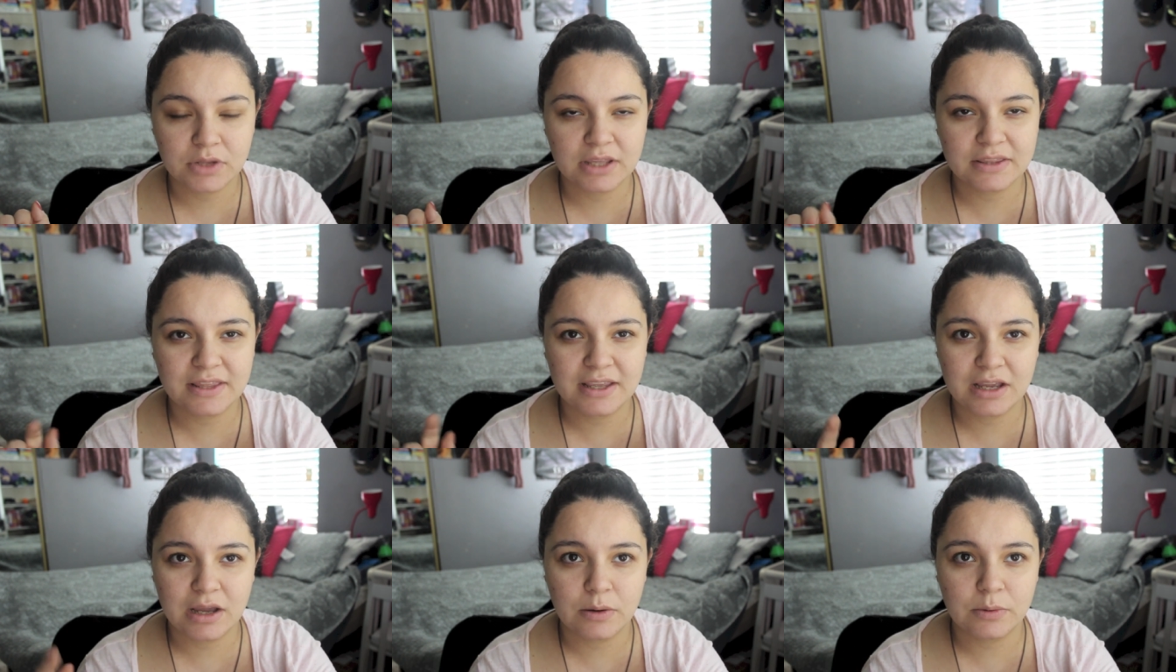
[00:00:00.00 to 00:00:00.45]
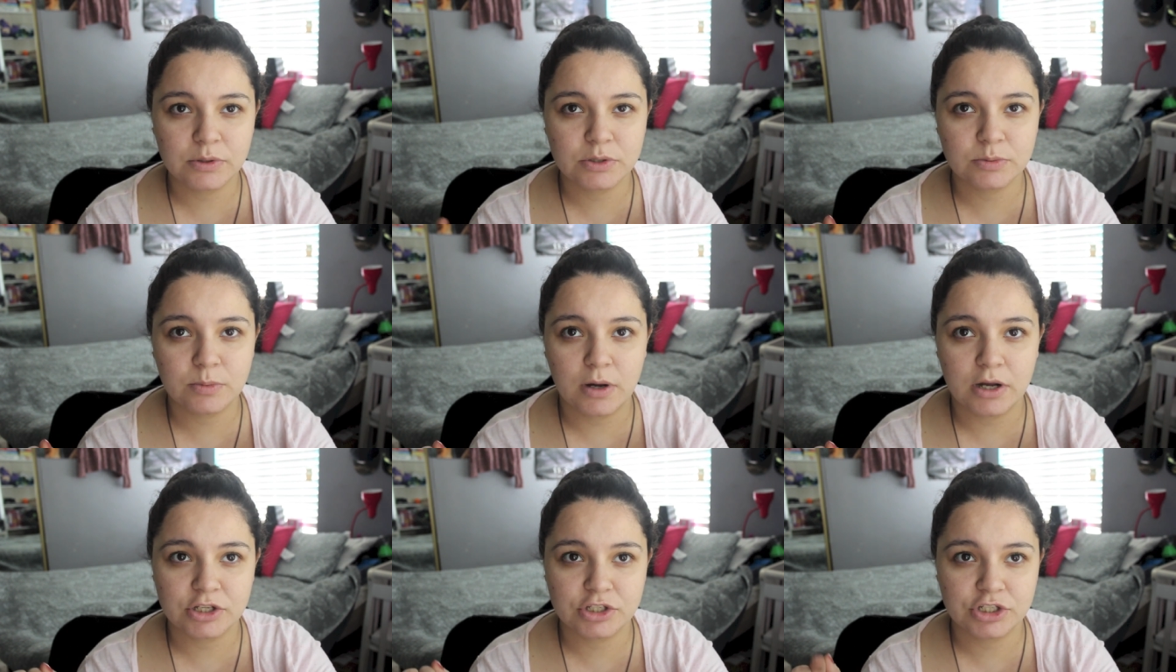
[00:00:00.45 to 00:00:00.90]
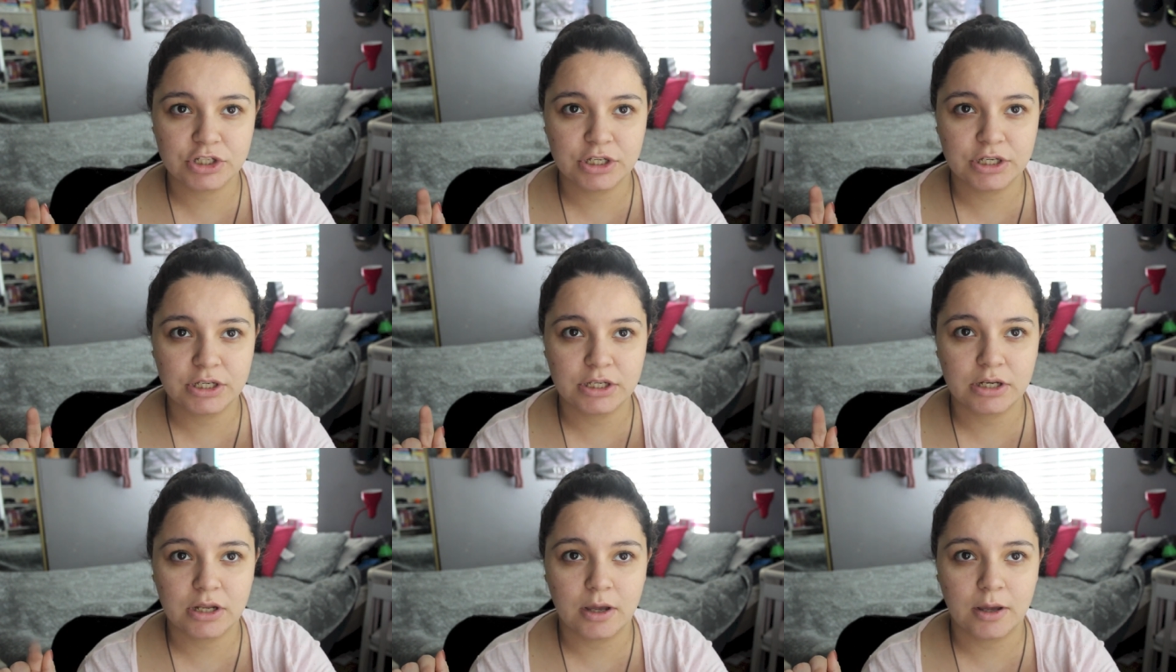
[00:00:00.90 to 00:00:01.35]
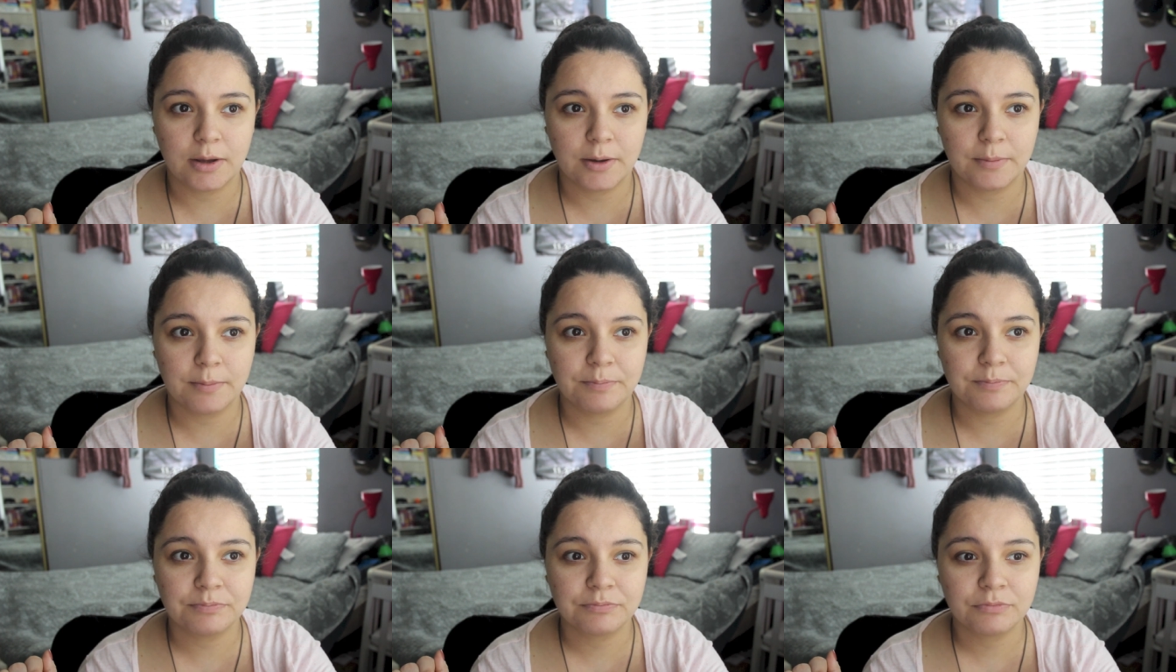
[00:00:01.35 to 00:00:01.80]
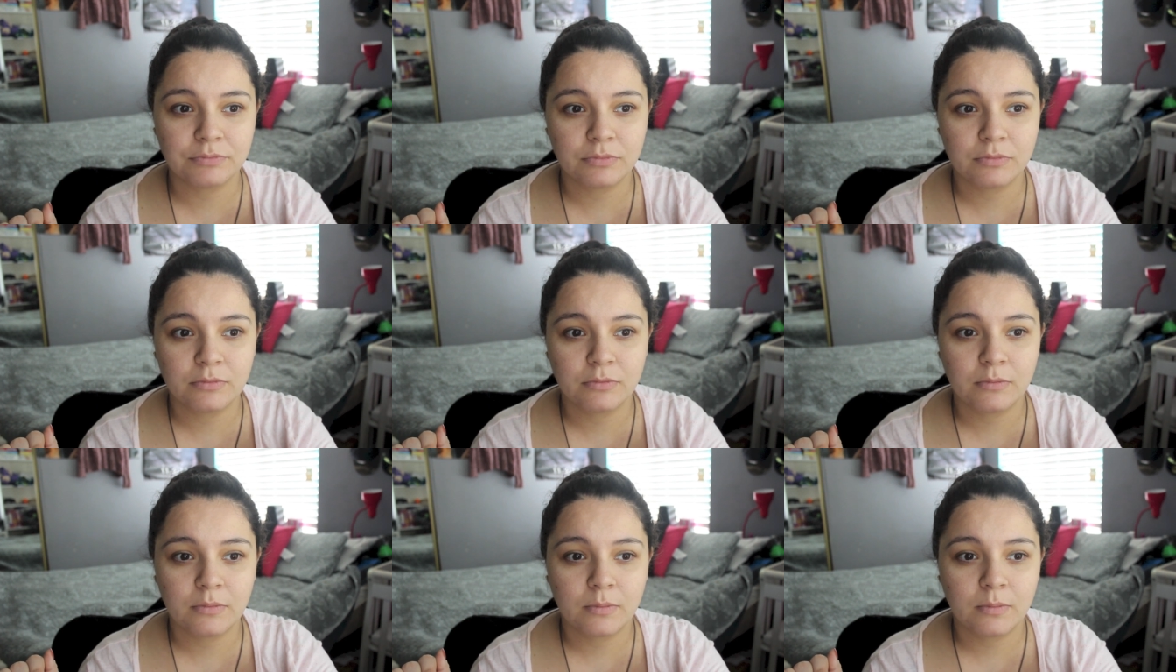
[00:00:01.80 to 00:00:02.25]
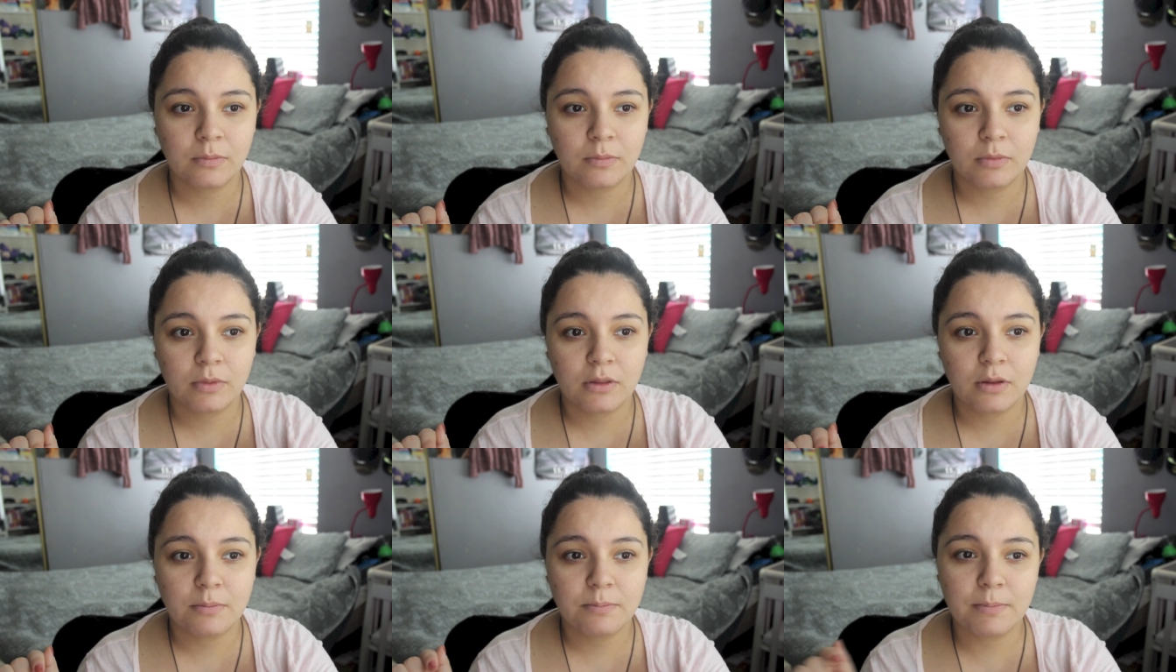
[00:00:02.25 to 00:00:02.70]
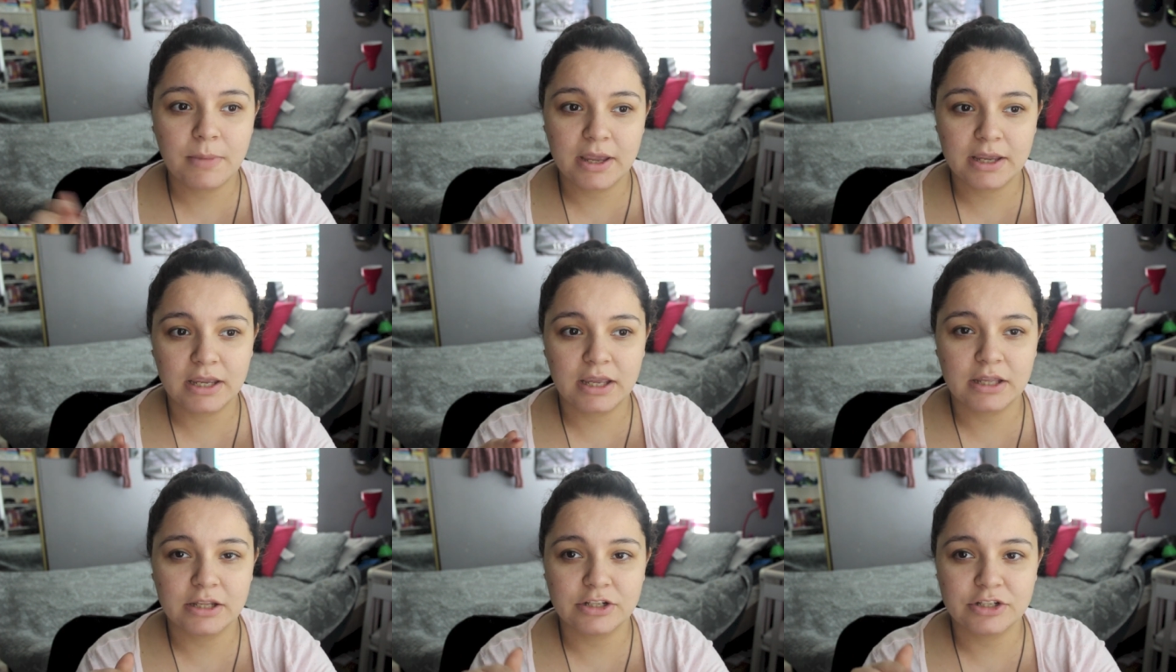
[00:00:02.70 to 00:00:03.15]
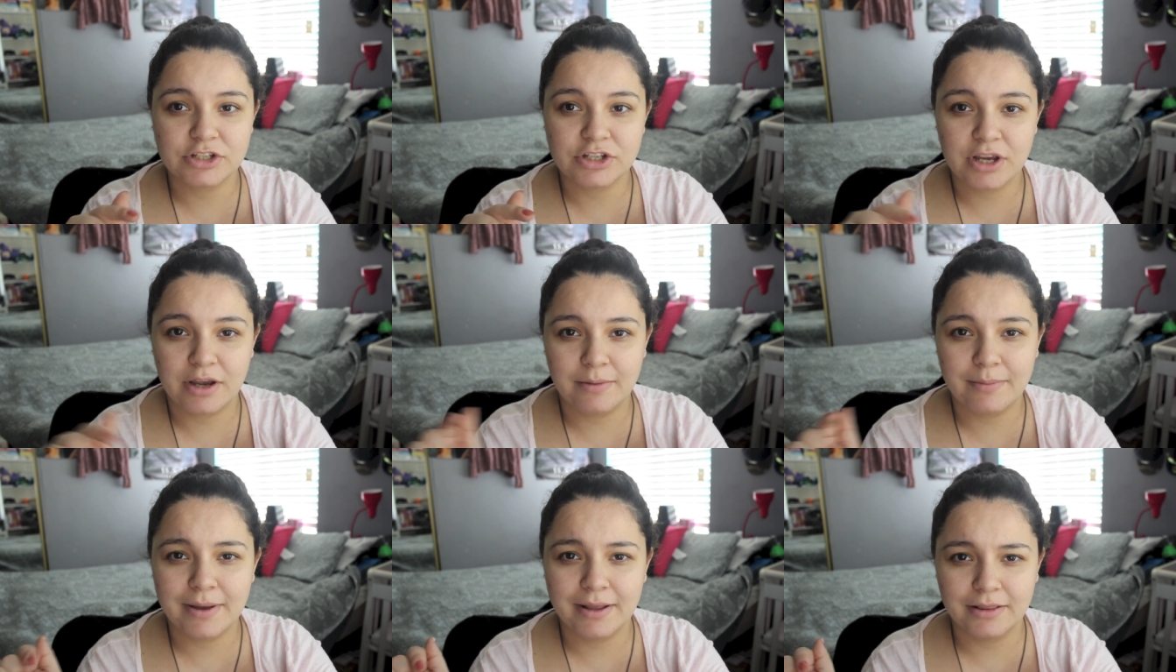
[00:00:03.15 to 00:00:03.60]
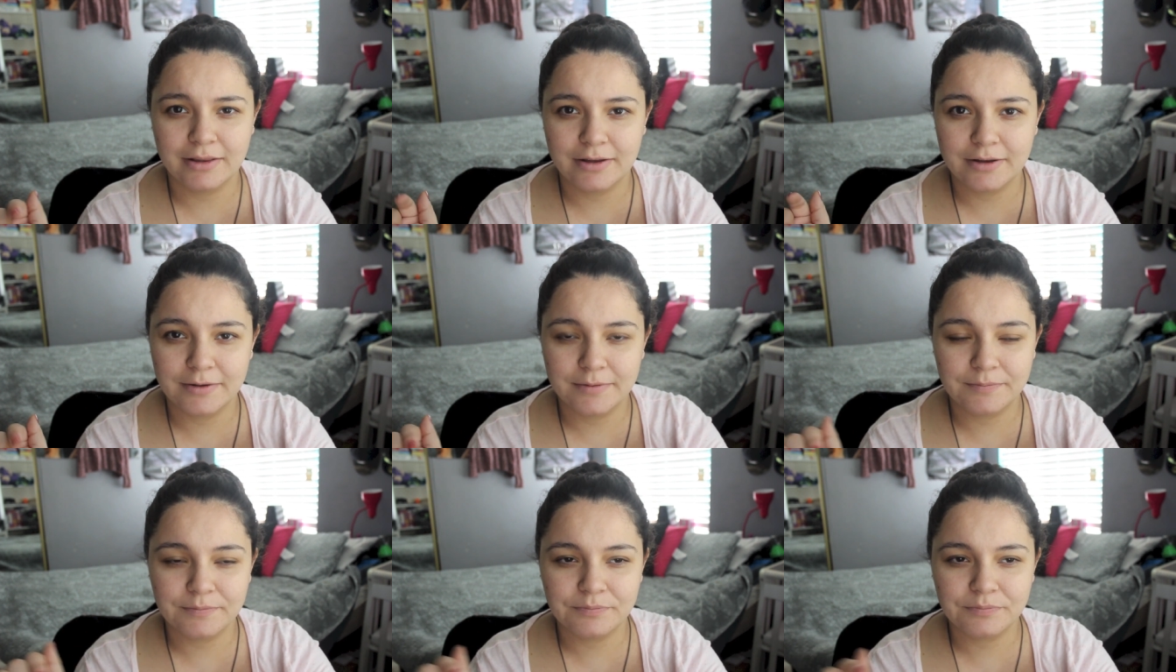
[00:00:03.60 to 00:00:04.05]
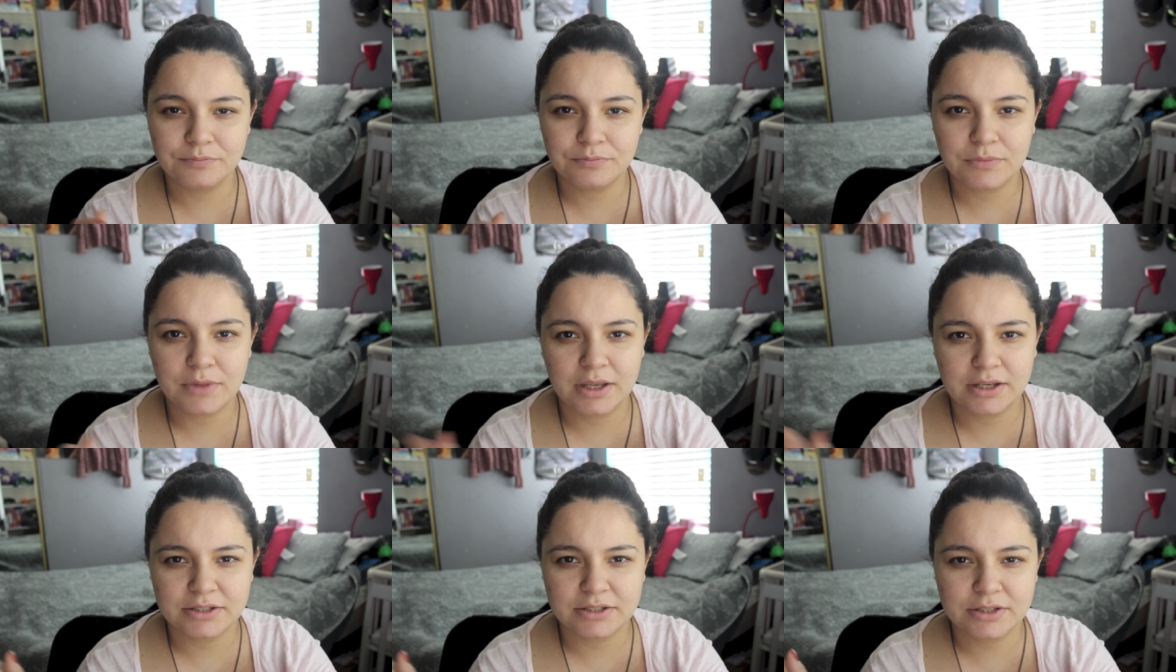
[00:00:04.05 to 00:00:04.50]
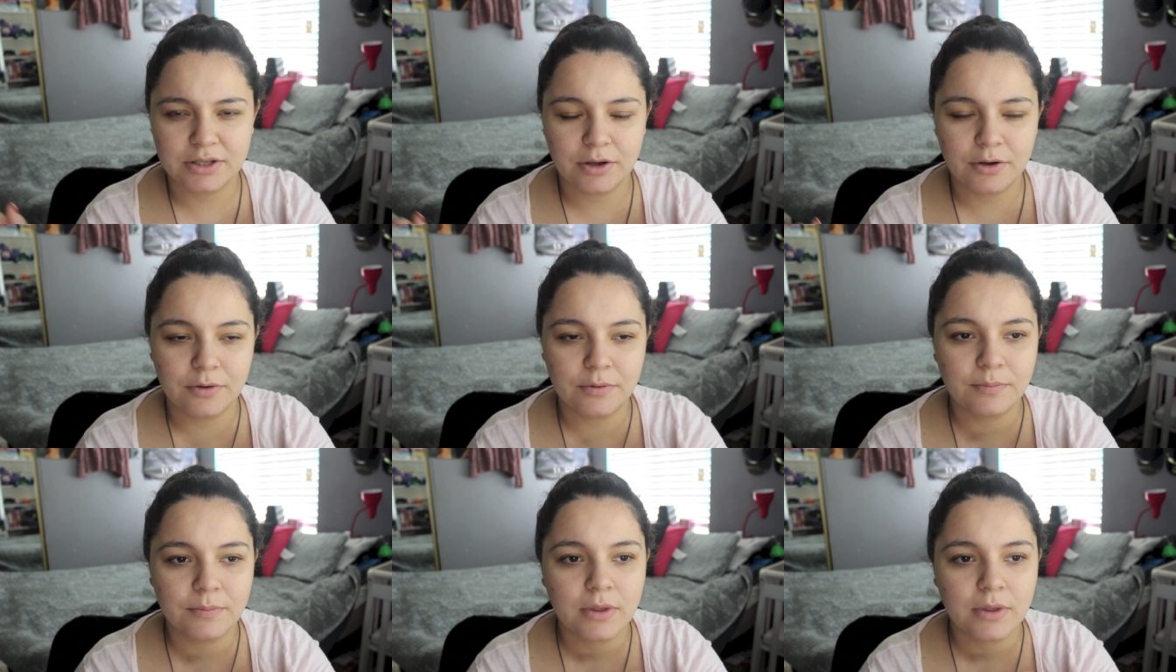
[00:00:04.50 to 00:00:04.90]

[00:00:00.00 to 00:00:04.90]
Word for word: I think I was watching um, Megan ChowBella X O.